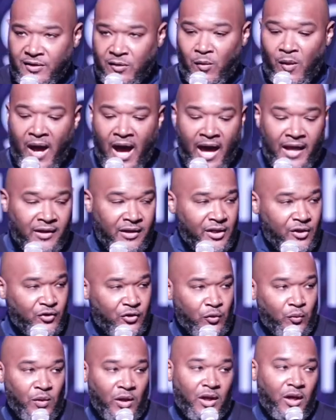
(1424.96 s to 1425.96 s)
So I need
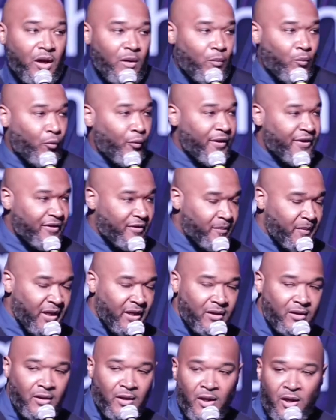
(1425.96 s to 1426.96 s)
you to come with me.